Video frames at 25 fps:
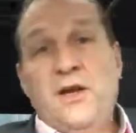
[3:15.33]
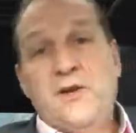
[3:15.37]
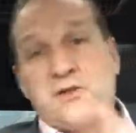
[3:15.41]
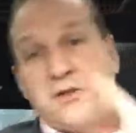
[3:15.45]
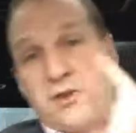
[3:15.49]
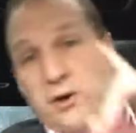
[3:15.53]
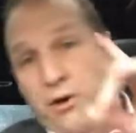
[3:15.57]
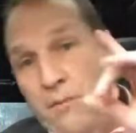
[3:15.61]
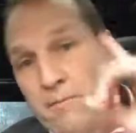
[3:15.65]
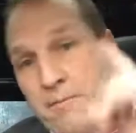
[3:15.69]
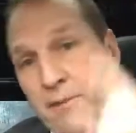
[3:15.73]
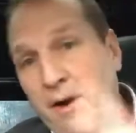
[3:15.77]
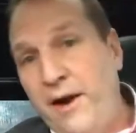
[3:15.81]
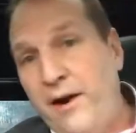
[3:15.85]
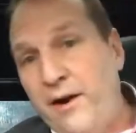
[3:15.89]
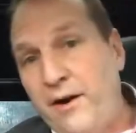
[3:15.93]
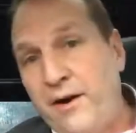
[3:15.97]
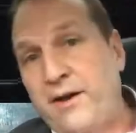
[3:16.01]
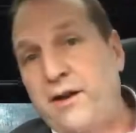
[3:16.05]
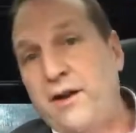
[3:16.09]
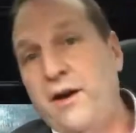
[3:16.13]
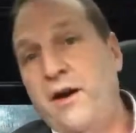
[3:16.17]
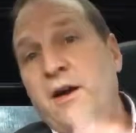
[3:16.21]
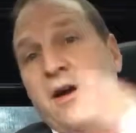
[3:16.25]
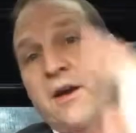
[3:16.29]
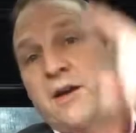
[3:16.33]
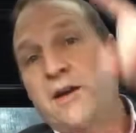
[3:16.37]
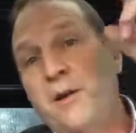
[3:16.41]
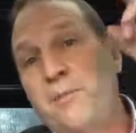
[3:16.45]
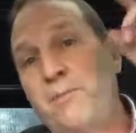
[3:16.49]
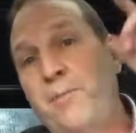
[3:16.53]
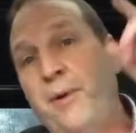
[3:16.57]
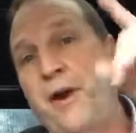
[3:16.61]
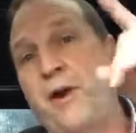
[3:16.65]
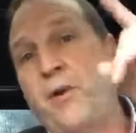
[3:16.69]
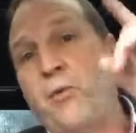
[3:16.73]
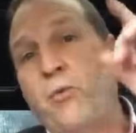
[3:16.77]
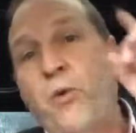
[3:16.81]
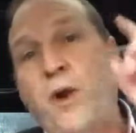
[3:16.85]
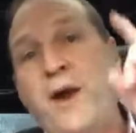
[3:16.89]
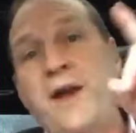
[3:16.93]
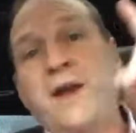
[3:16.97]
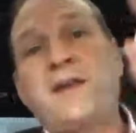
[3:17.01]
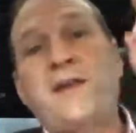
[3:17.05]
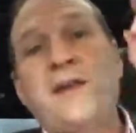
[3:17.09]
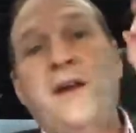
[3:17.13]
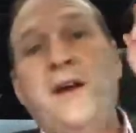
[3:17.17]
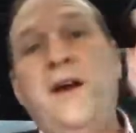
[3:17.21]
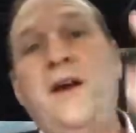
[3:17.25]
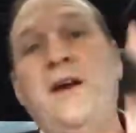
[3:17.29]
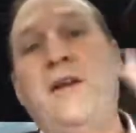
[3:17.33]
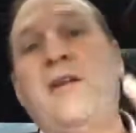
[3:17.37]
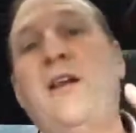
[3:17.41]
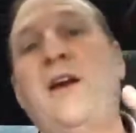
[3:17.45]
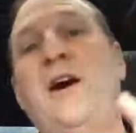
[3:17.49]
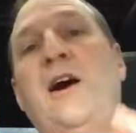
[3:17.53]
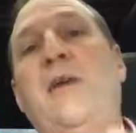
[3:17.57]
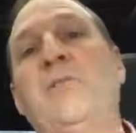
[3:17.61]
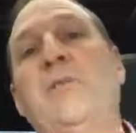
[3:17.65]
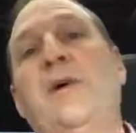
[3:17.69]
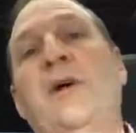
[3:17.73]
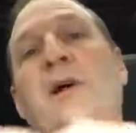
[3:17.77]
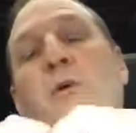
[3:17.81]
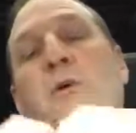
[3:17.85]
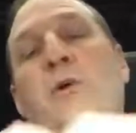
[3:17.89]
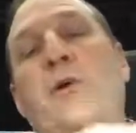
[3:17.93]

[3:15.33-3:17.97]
So America, you better wake the hell up